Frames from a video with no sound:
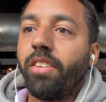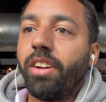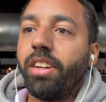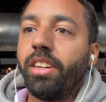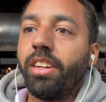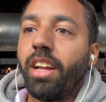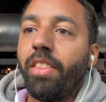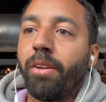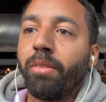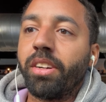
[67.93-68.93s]
Right, and
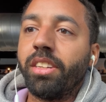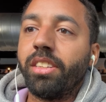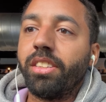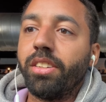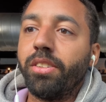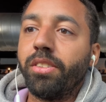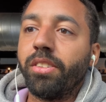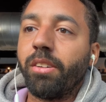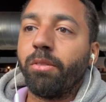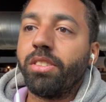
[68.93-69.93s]
then we're gonna do
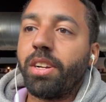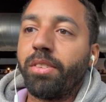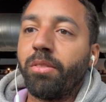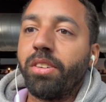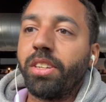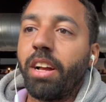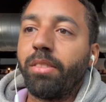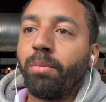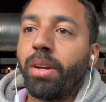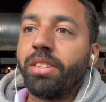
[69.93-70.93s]
whichever one. You have
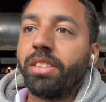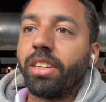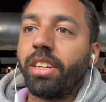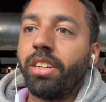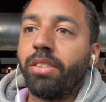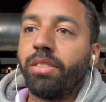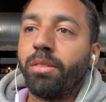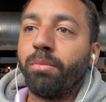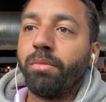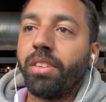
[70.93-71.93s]
the basic,
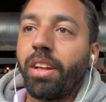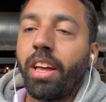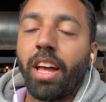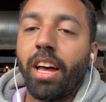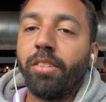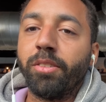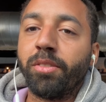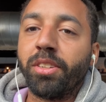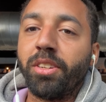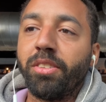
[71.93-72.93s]

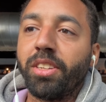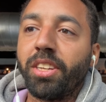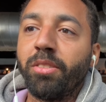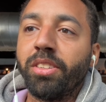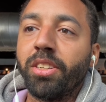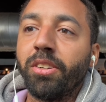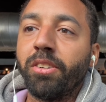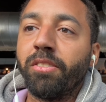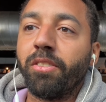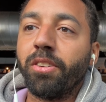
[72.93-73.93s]
however you would
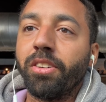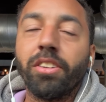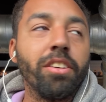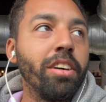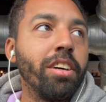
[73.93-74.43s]
do for